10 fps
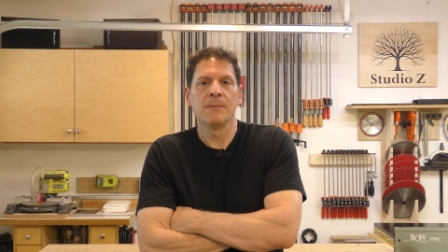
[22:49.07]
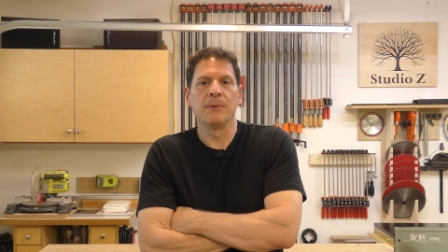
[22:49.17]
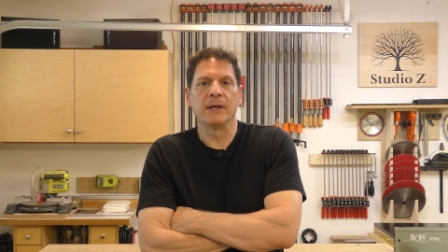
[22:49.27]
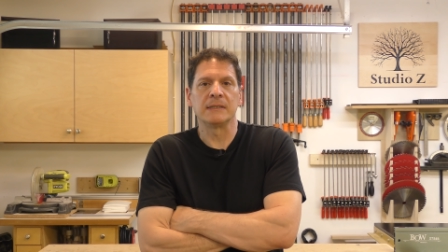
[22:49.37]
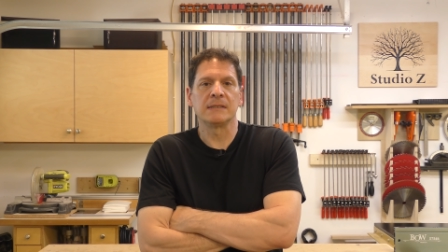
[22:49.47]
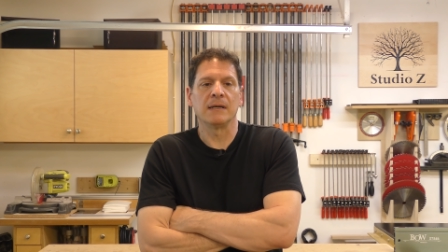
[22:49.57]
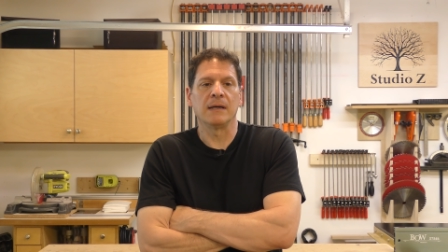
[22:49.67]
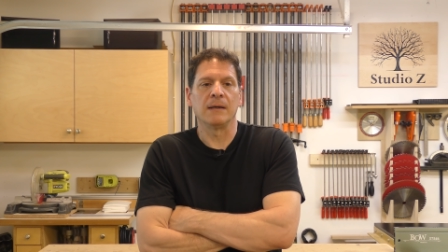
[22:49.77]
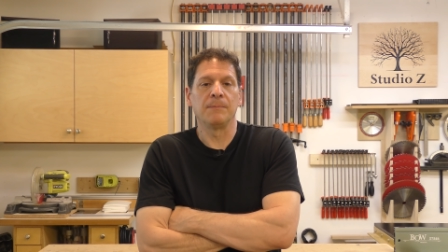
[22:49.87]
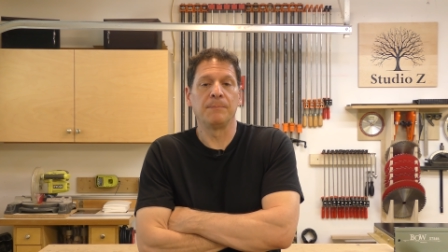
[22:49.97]
But
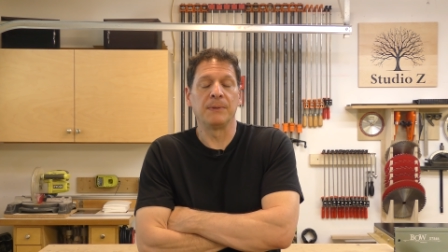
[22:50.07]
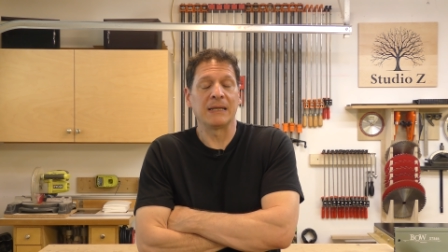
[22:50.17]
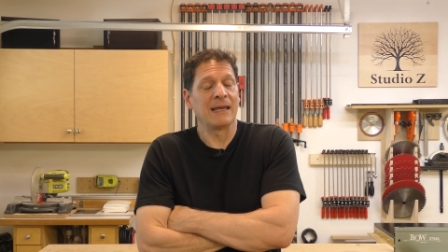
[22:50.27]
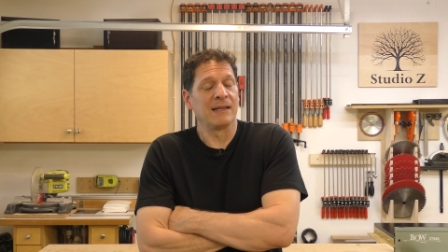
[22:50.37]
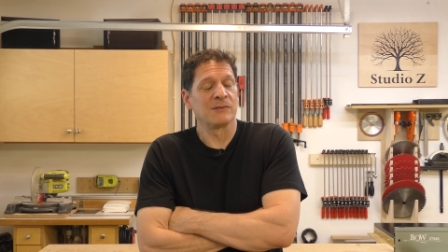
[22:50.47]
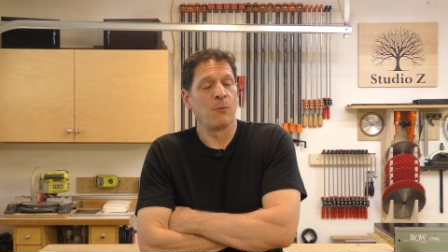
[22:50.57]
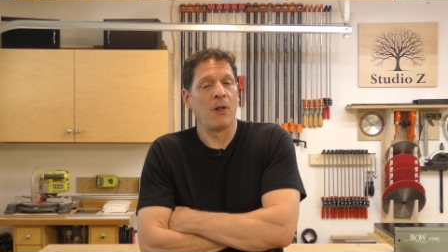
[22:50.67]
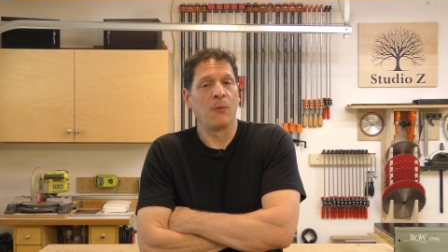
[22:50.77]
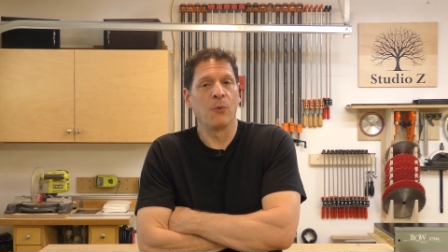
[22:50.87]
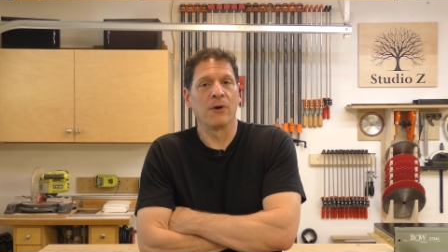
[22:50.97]
uh, but again, it's
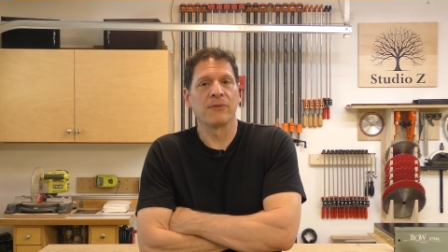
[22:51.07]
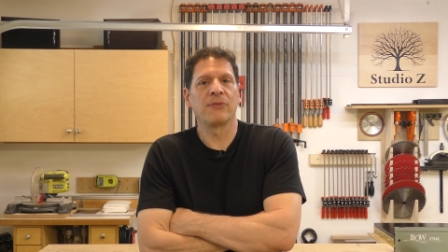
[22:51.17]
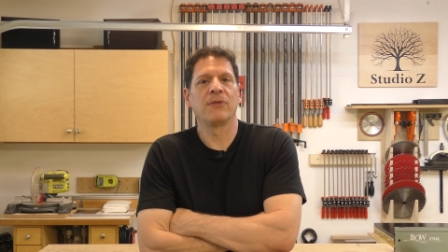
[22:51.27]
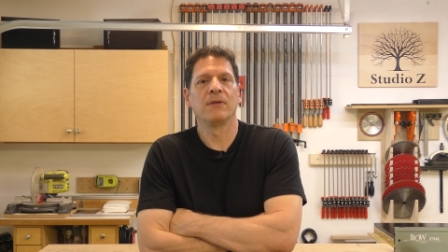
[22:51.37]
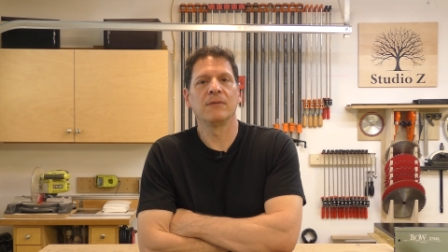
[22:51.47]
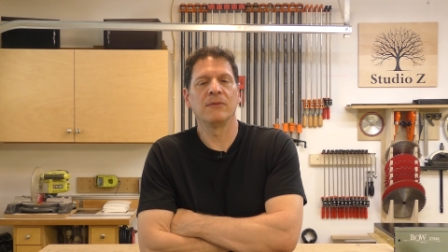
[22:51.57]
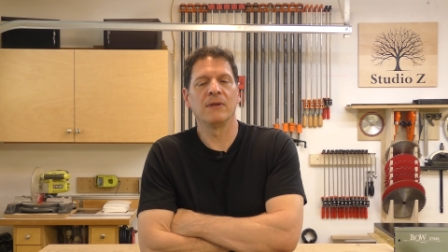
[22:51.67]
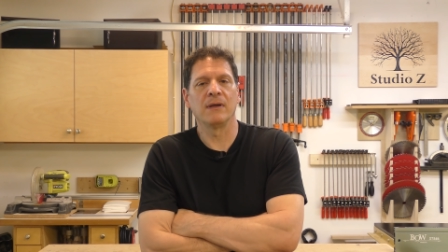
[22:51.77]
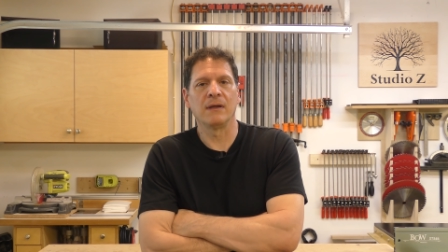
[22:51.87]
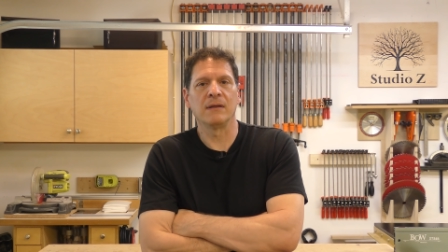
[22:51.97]
well worth
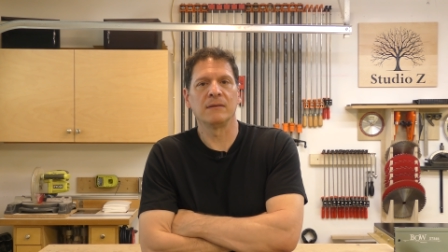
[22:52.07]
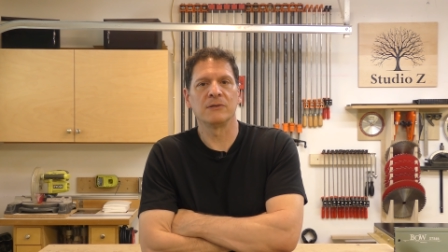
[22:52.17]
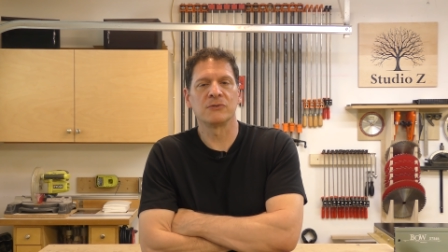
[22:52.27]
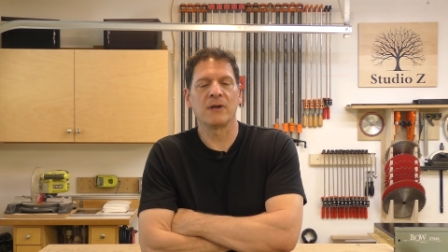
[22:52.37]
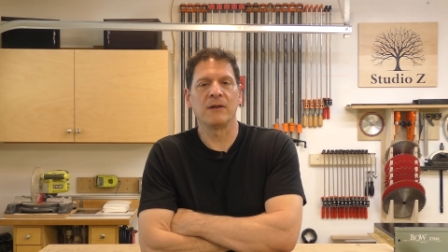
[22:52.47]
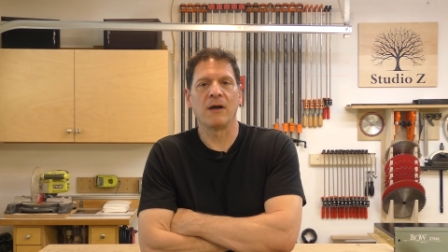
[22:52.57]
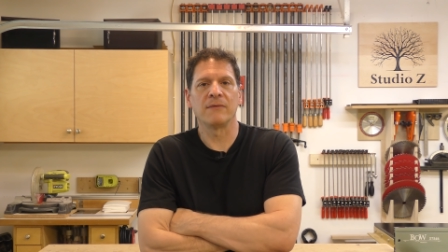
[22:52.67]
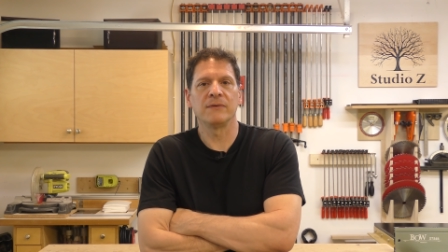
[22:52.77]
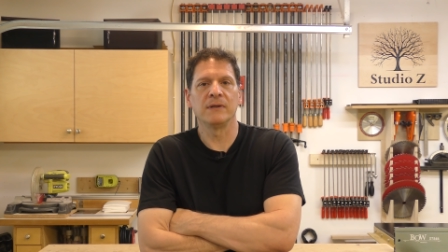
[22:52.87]
the the trade-off.